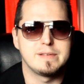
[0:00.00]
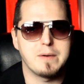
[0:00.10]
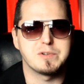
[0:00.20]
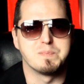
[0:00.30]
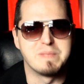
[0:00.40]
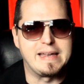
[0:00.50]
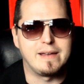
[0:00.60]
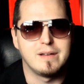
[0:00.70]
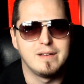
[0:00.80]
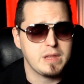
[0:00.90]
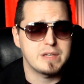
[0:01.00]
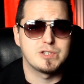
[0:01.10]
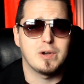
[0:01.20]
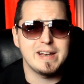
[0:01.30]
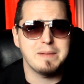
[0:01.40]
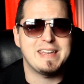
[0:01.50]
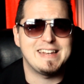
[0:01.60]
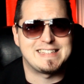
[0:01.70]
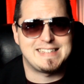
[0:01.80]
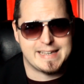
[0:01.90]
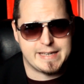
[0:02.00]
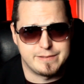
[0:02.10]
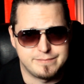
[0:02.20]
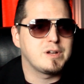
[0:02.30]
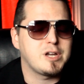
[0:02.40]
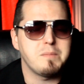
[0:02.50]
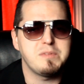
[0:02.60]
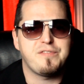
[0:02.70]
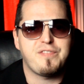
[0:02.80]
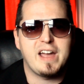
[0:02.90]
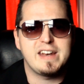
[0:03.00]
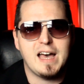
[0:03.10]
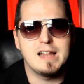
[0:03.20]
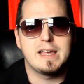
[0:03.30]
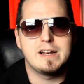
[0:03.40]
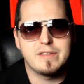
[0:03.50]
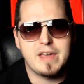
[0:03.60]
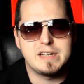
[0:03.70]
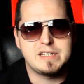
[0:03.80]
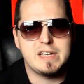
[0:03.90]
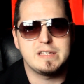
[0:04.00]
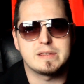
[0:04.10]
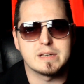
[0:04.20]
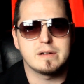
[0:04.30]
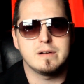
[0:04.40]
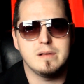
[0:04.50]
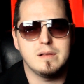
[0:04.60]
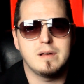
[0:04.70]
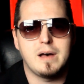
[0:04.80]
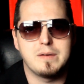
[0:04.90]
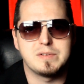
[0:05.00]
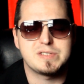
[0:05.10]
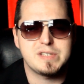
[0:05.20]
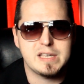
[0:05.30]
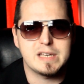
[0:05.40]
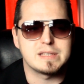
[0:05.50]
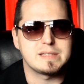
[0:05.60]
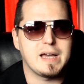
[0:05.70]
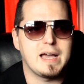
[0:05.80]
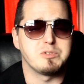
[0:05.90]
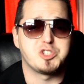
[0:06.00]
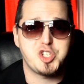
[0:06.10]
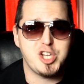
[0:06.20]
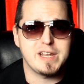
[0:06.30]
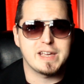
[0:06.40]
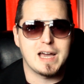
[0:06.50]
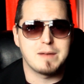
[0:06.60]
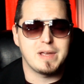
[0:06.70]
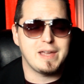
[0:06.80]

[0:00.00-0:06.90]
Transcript: That was me. So I ended up getting a ticket. Come to find out later that day that the girl I was seeing at the time was cheating on